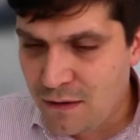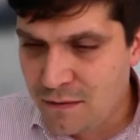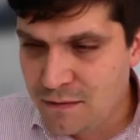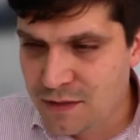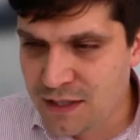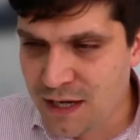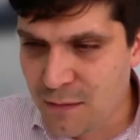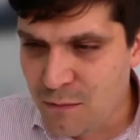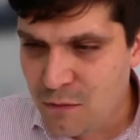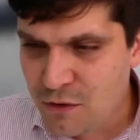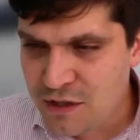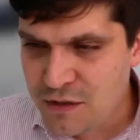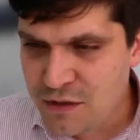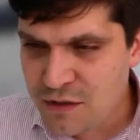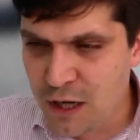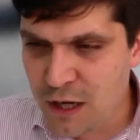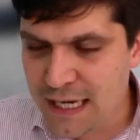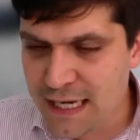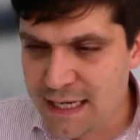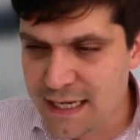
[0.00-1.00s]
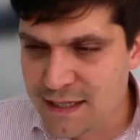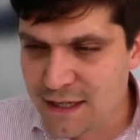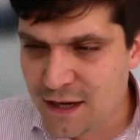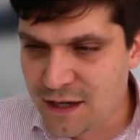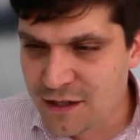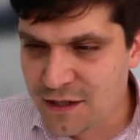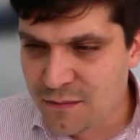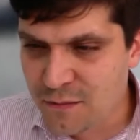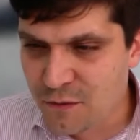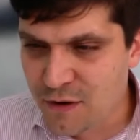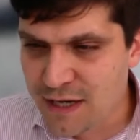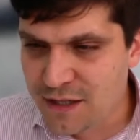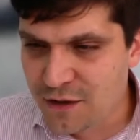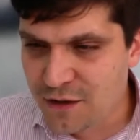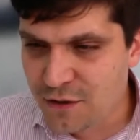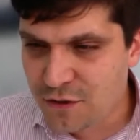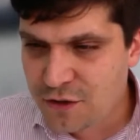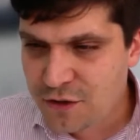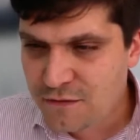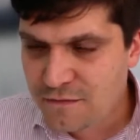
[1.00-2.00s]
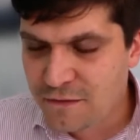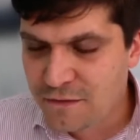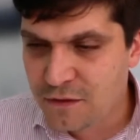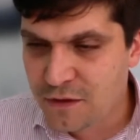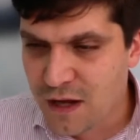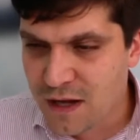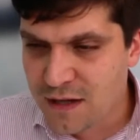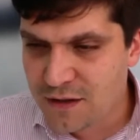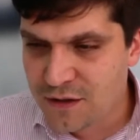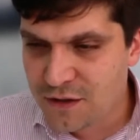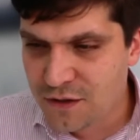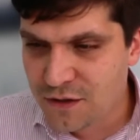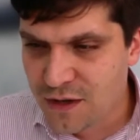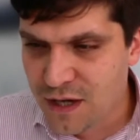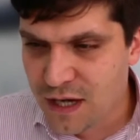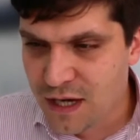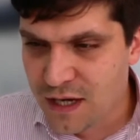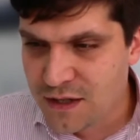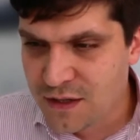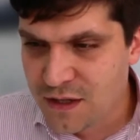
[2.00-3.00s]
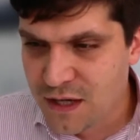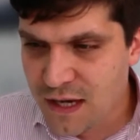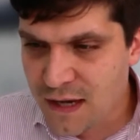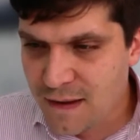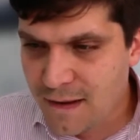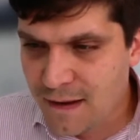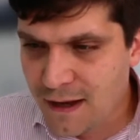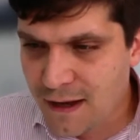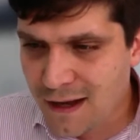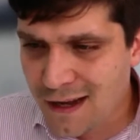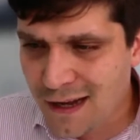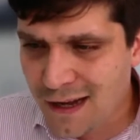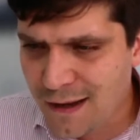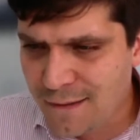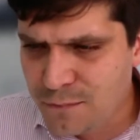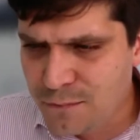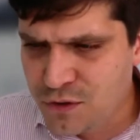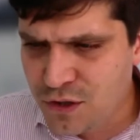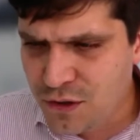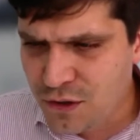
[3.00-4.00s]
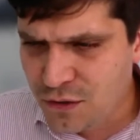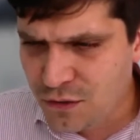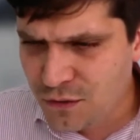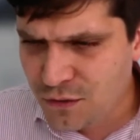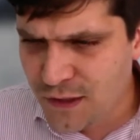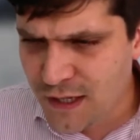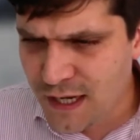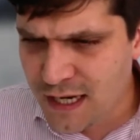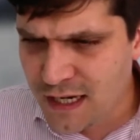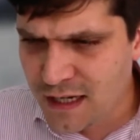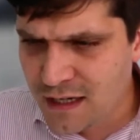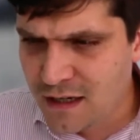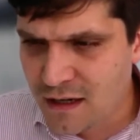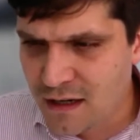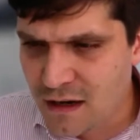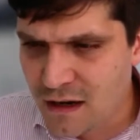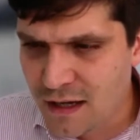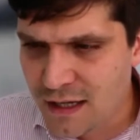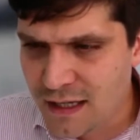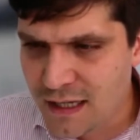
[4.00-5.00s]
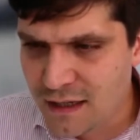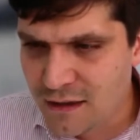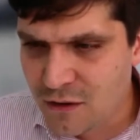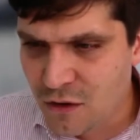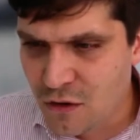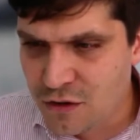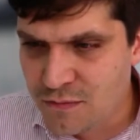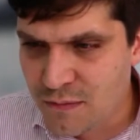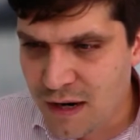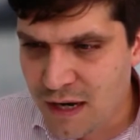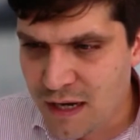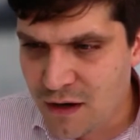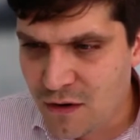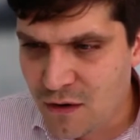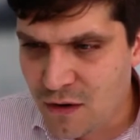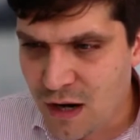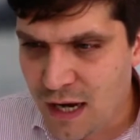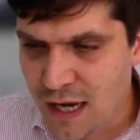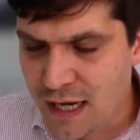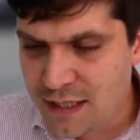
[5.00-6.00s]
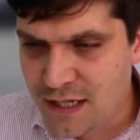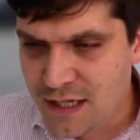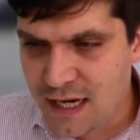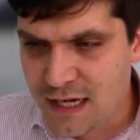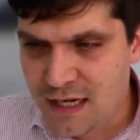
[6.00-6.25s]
someone is working as customer resolution for the last 2 years. Do you think I can lodge my UI under